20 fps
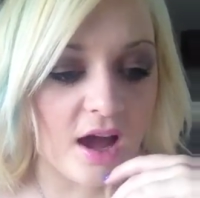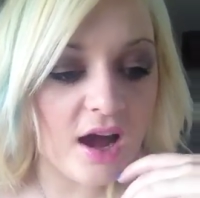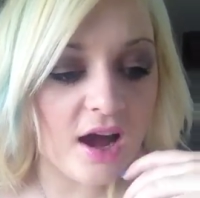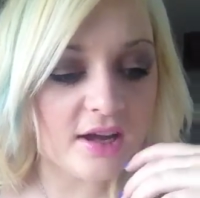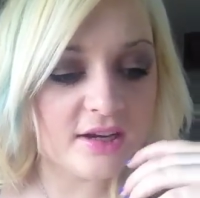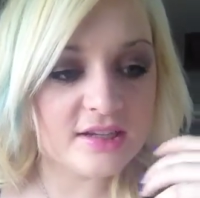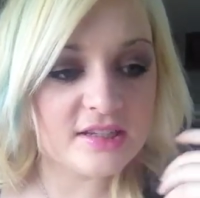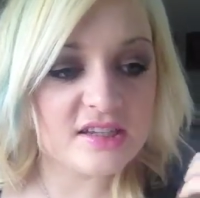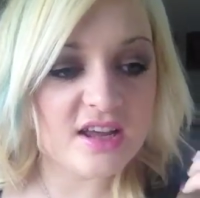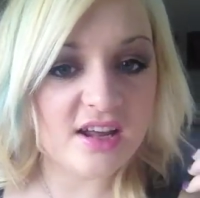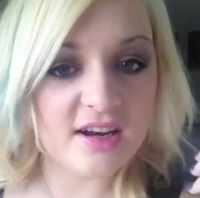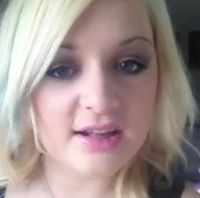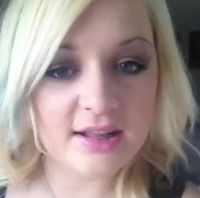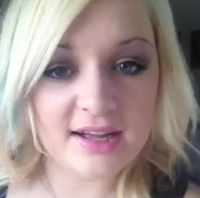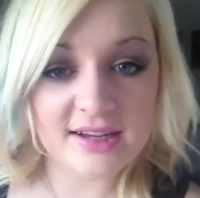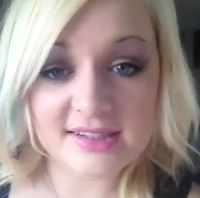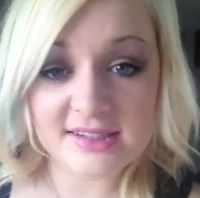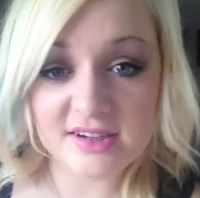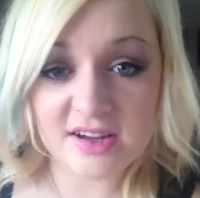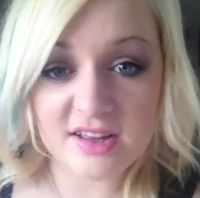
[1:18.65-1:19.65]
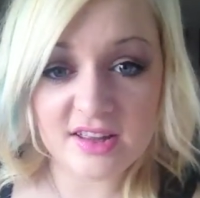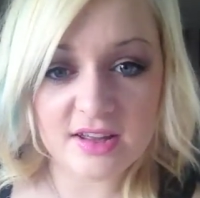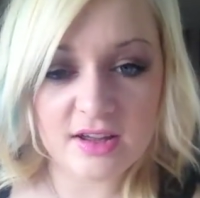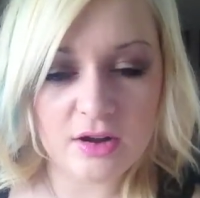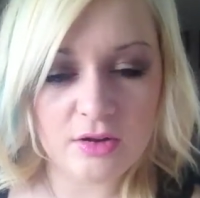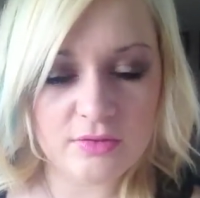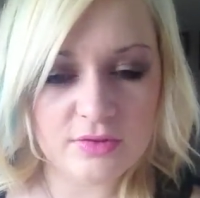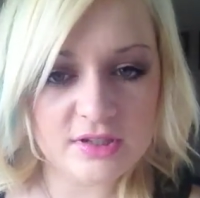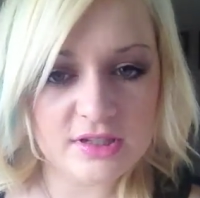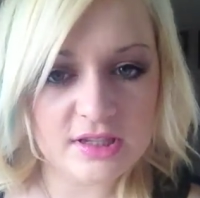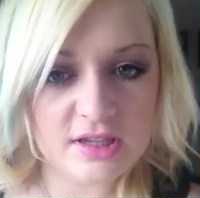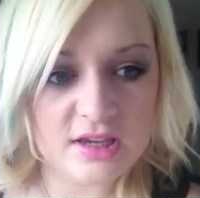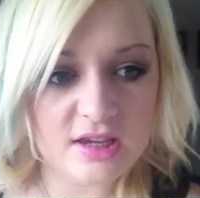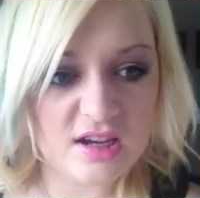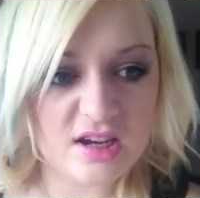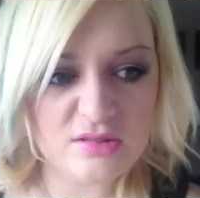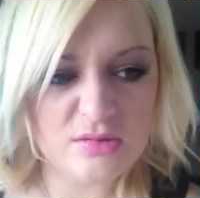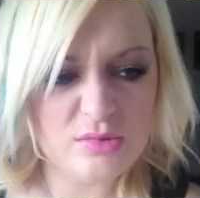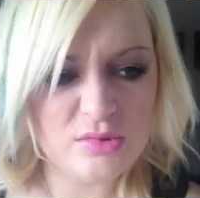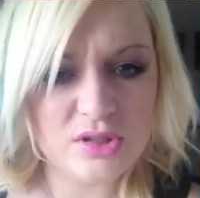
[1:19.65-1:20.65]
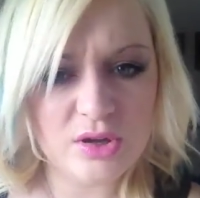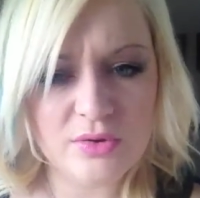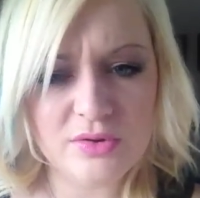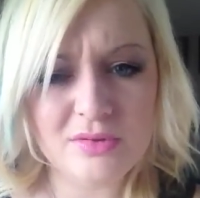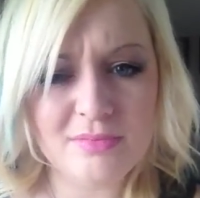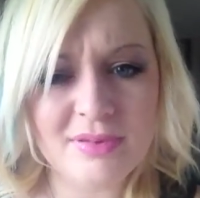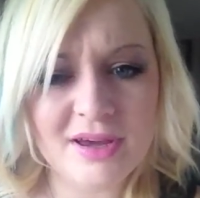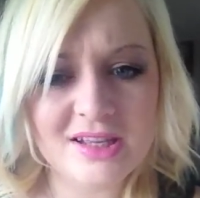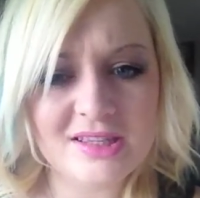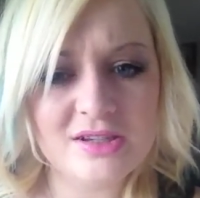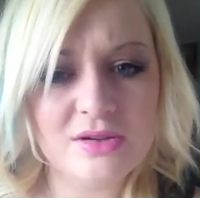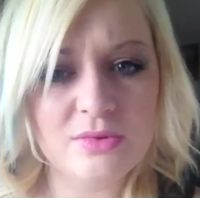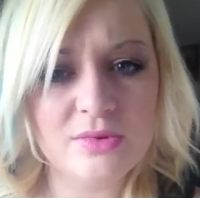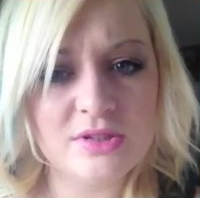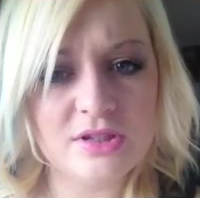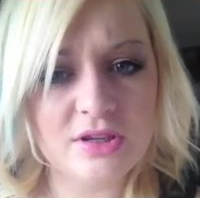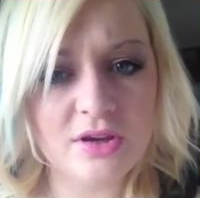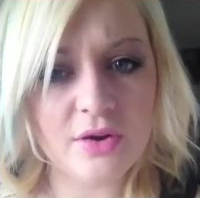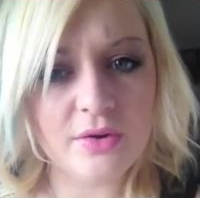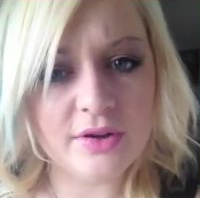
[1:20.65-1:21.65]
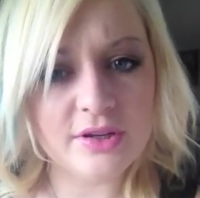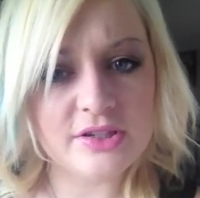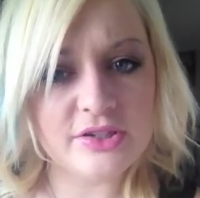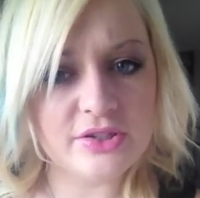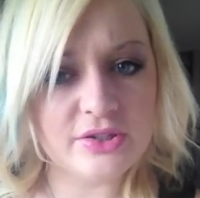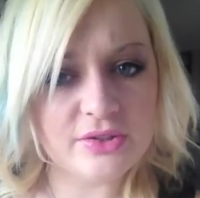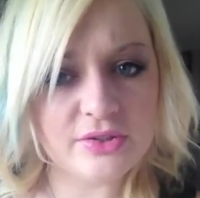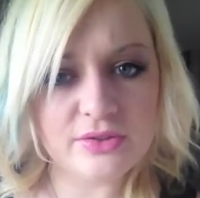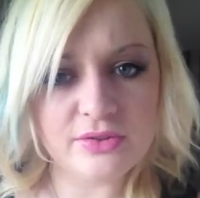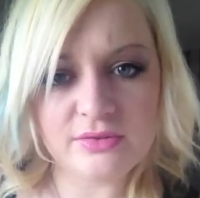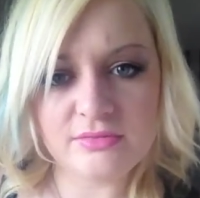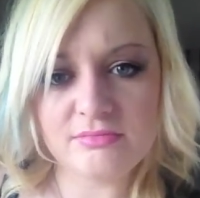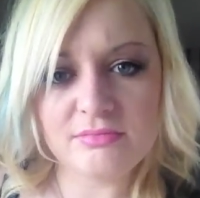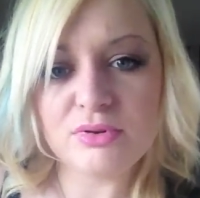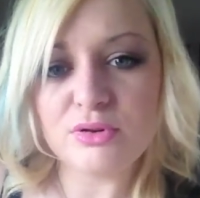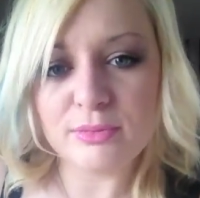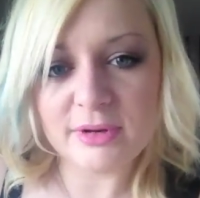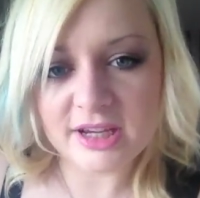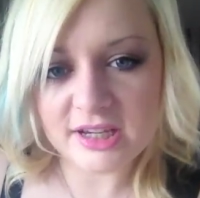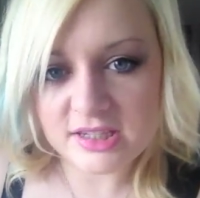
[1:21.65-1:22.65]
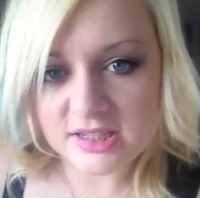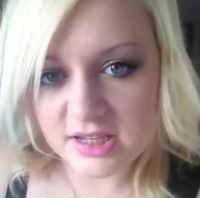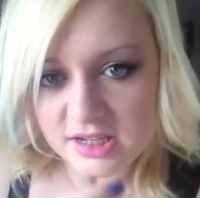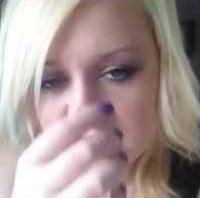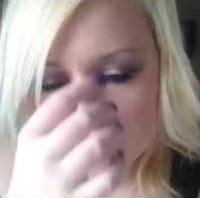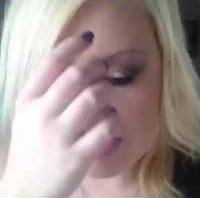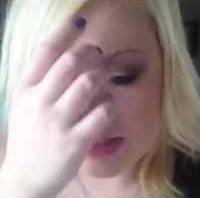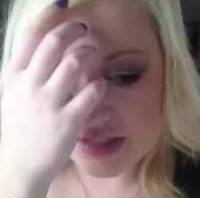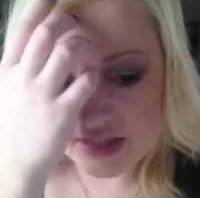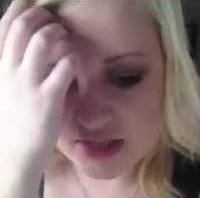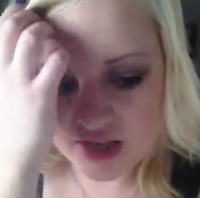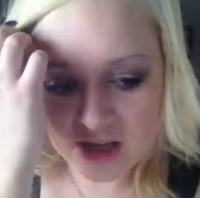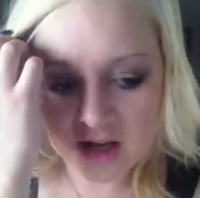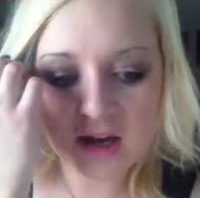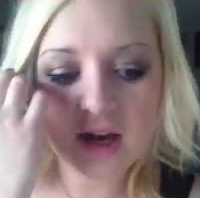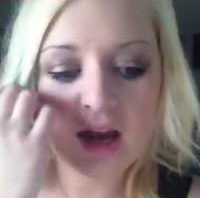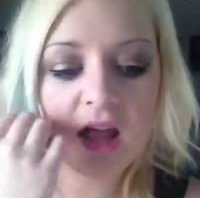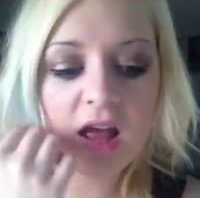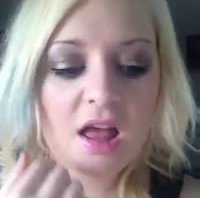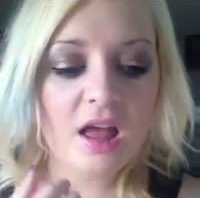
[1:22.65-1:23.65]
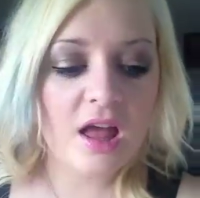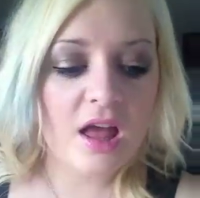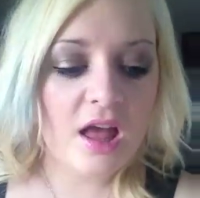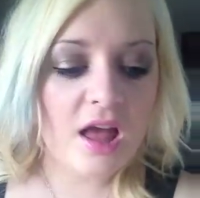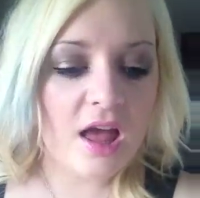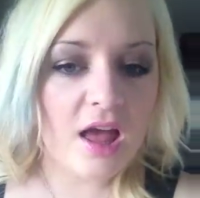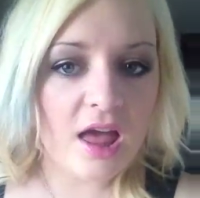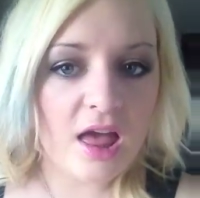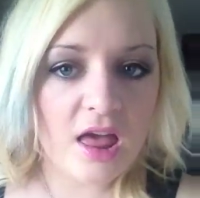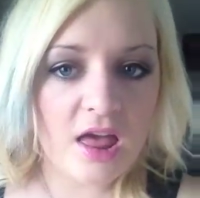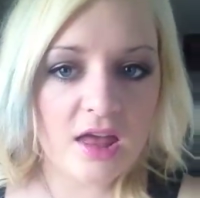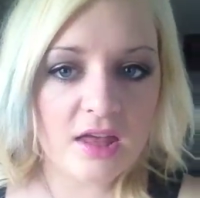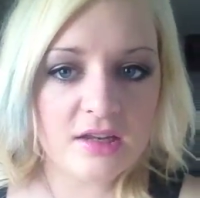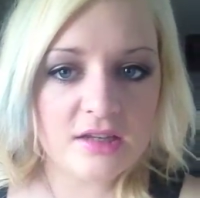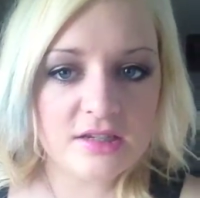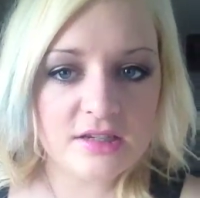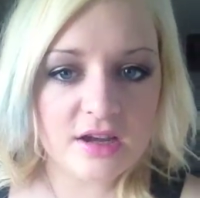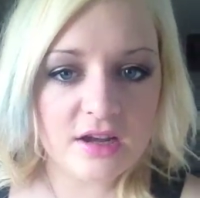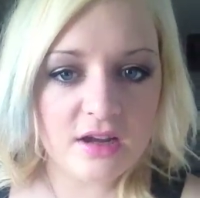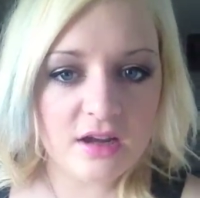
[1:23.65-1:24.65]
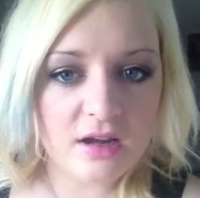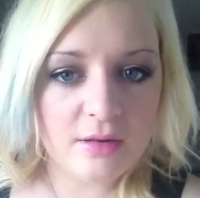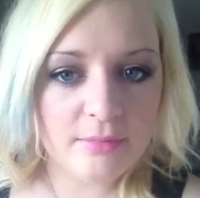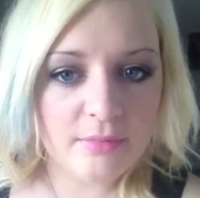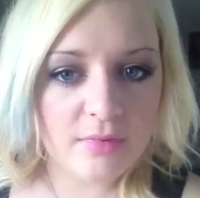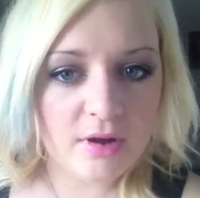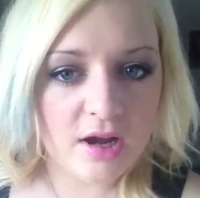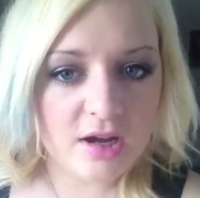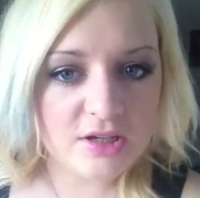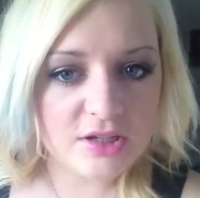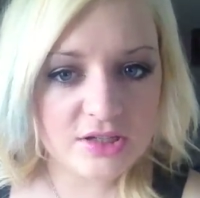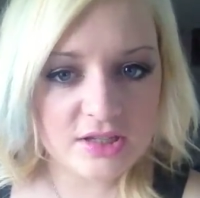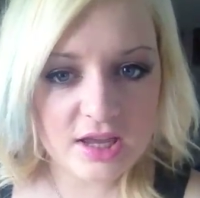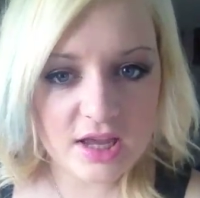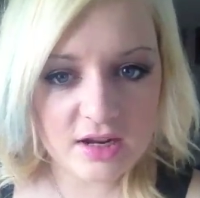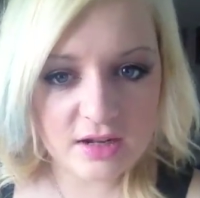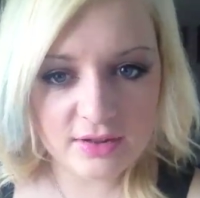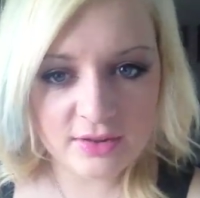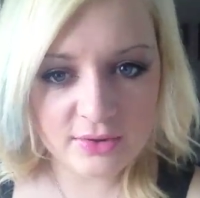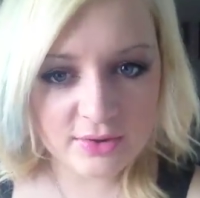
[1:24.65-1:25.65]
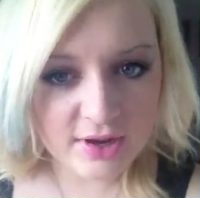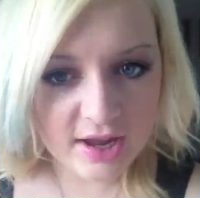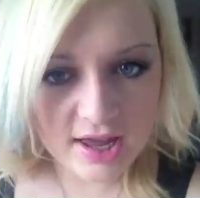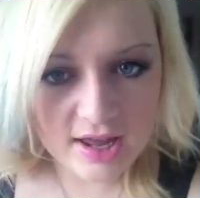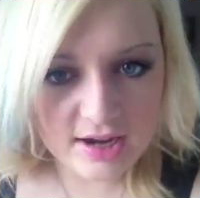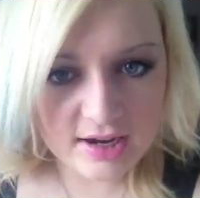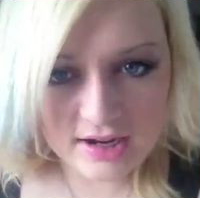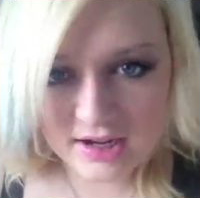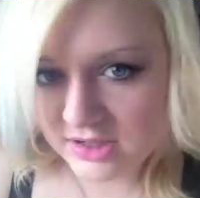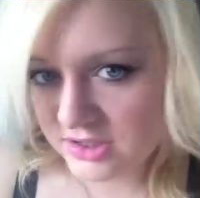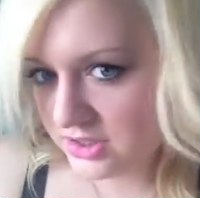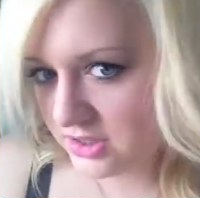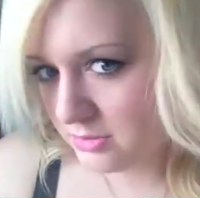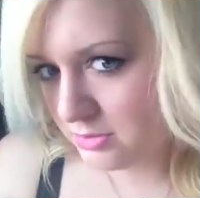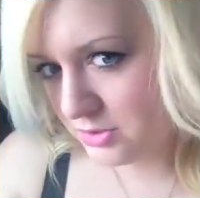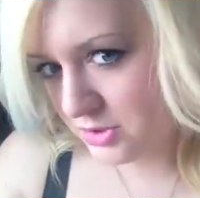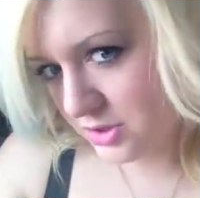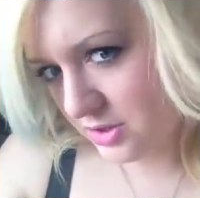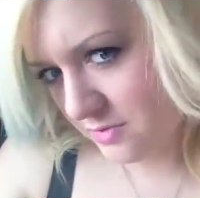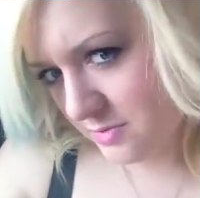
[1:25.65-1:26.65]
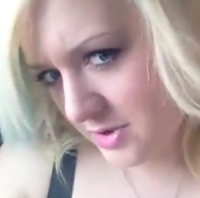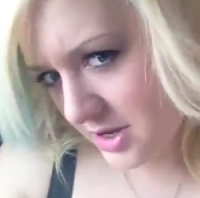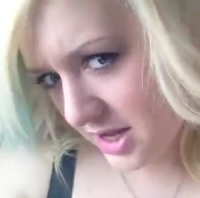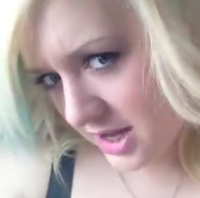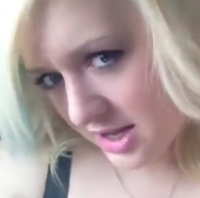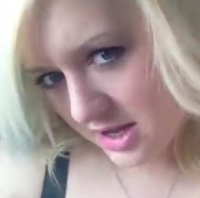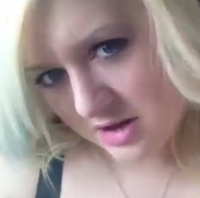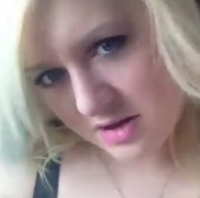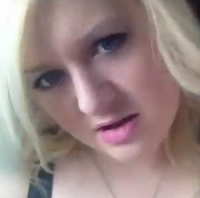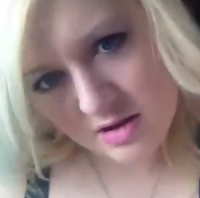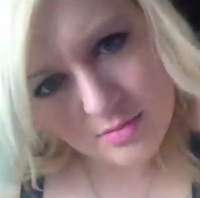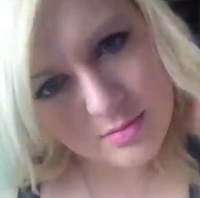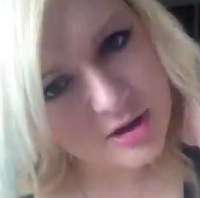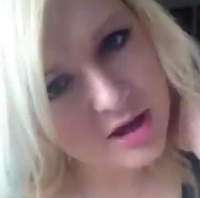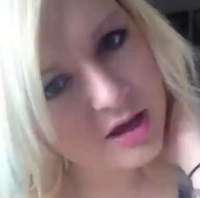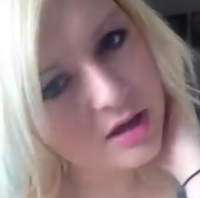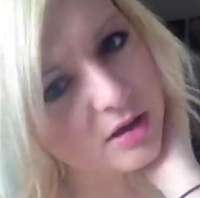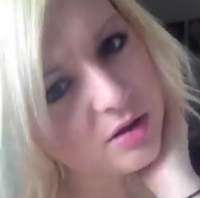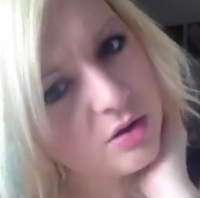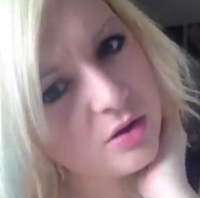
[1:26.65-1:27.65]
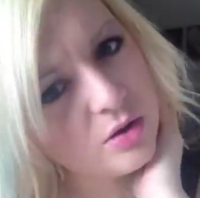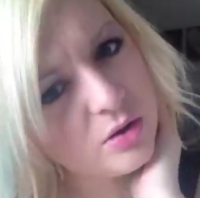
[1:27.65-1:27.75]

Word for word: I decided last night that obviously I was going to bed so I wasn't going to put my extensions in and um, I just had a look at it. I just observed my hair and I'm like,